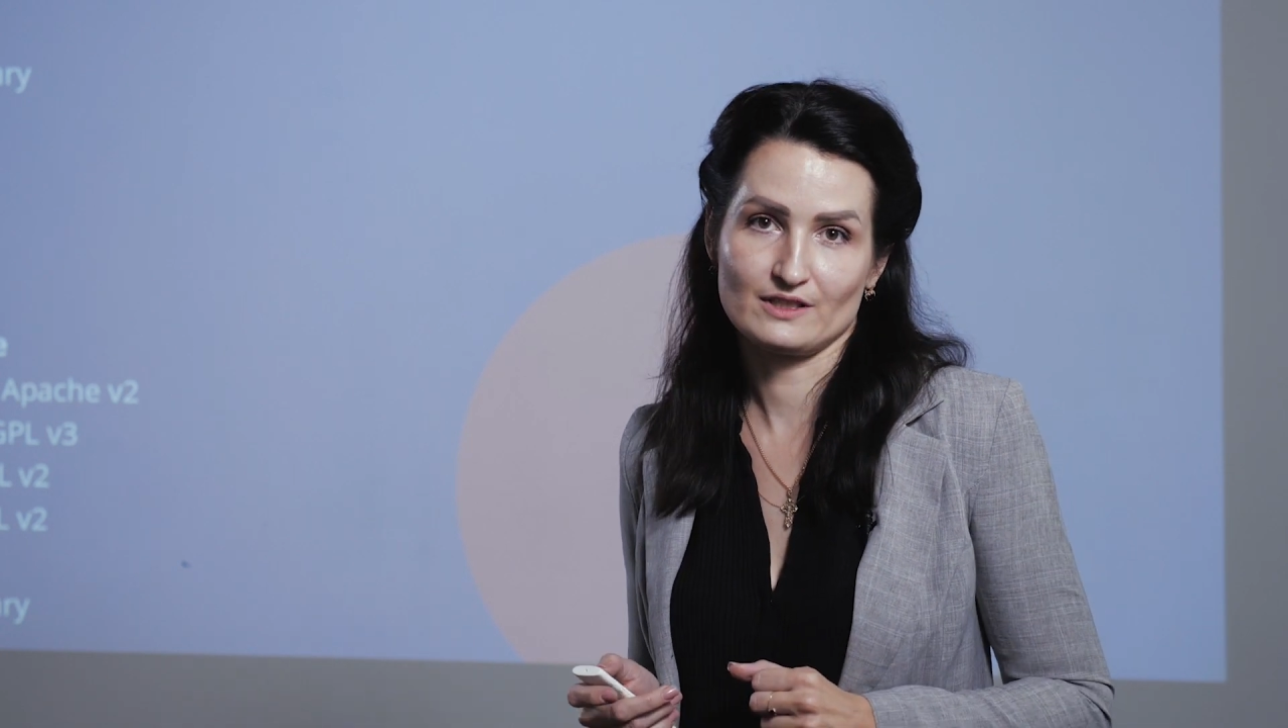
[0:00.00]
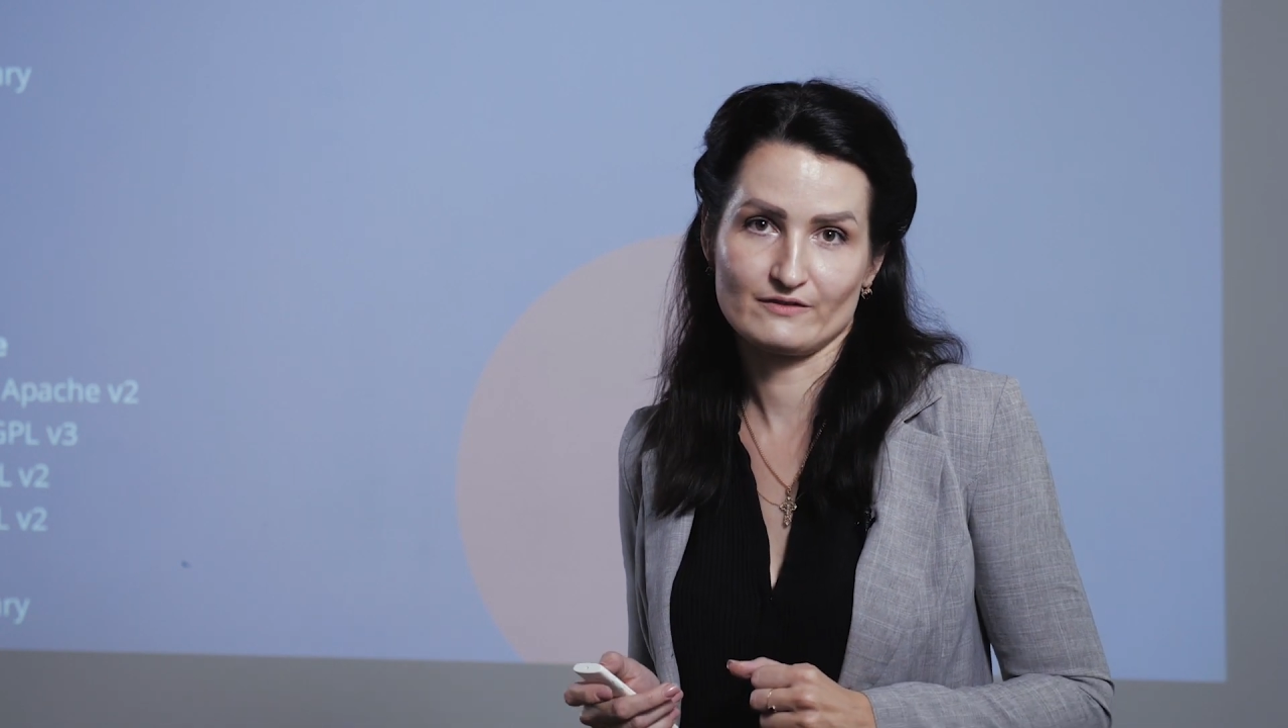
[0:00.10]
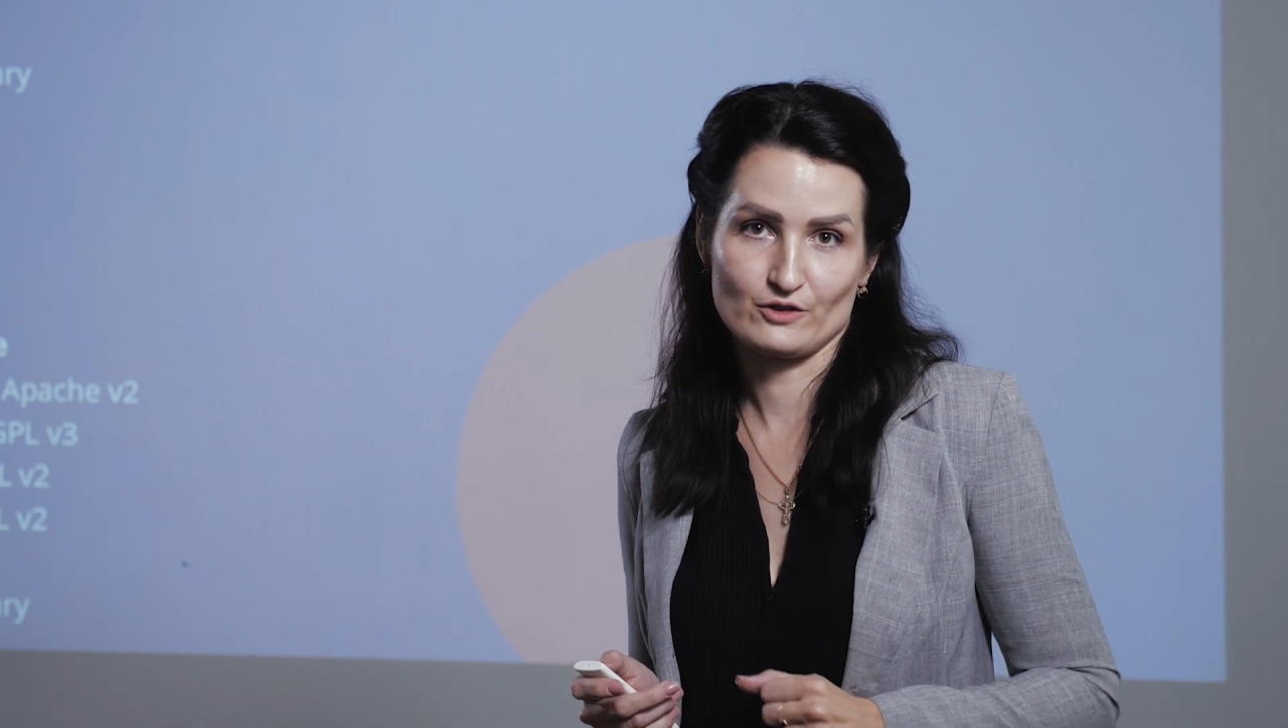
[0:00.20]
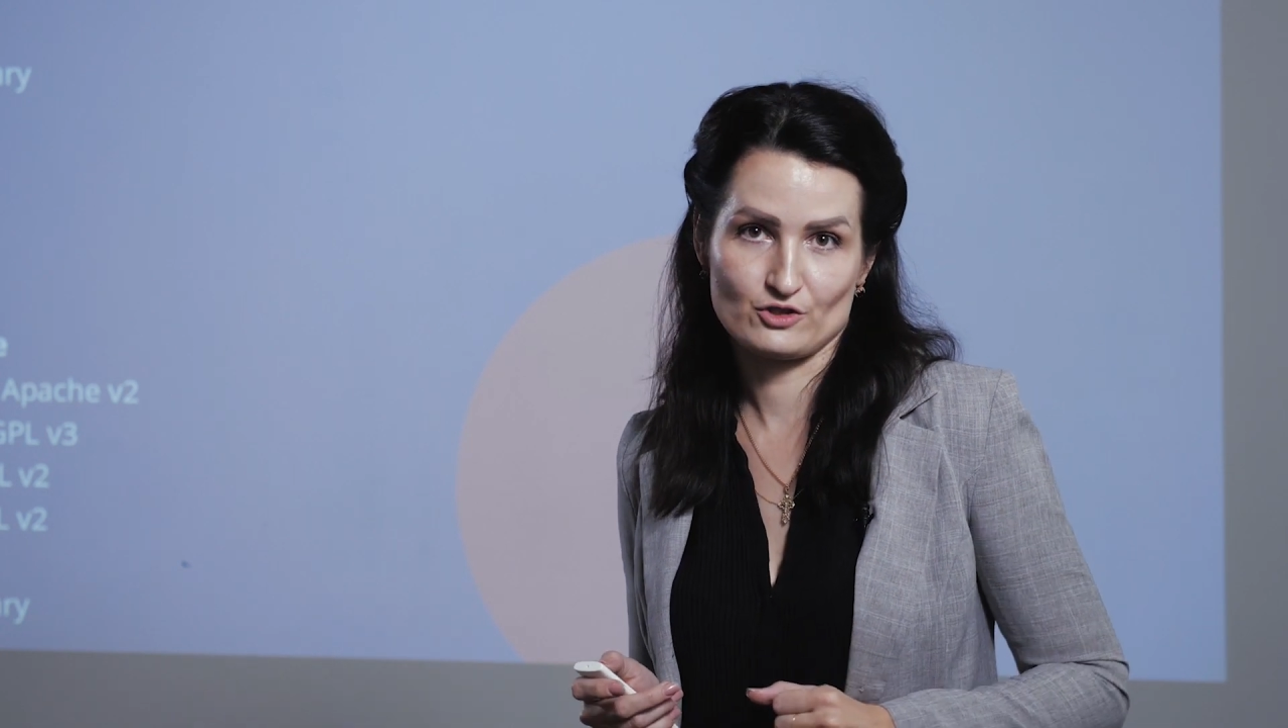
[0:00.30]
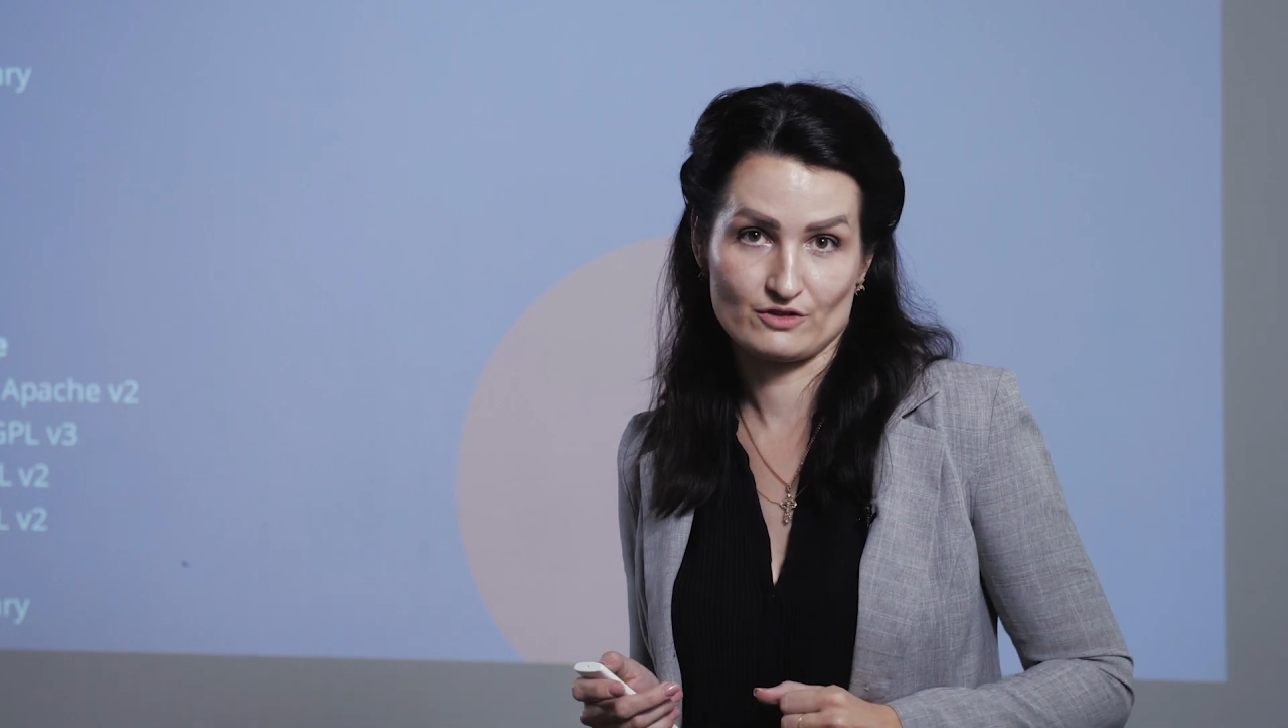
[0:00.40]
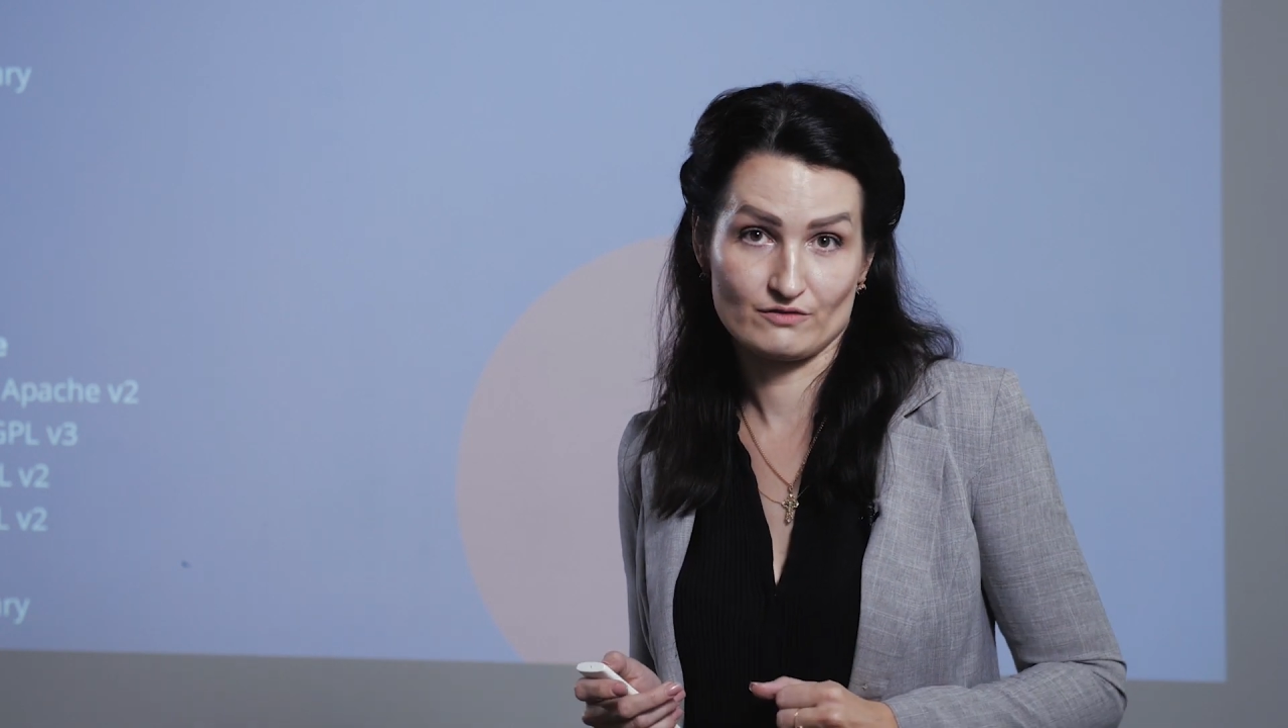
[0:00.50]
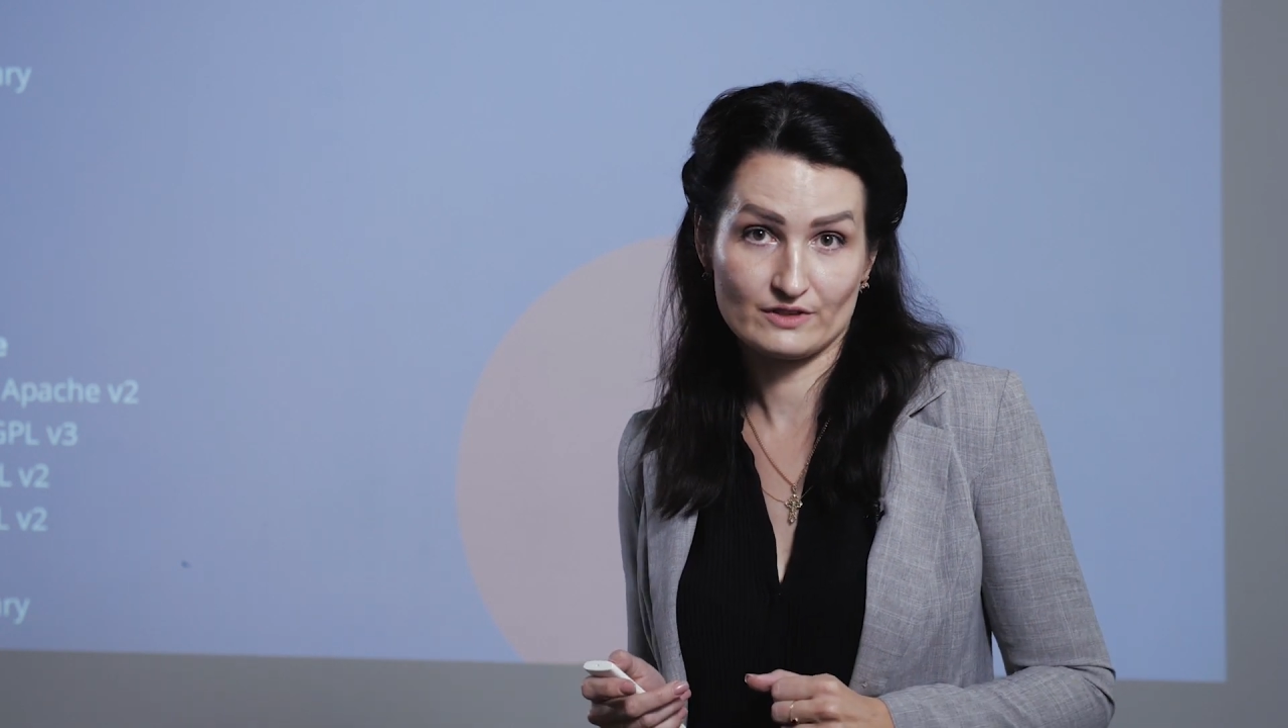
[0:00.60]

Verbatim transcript: L version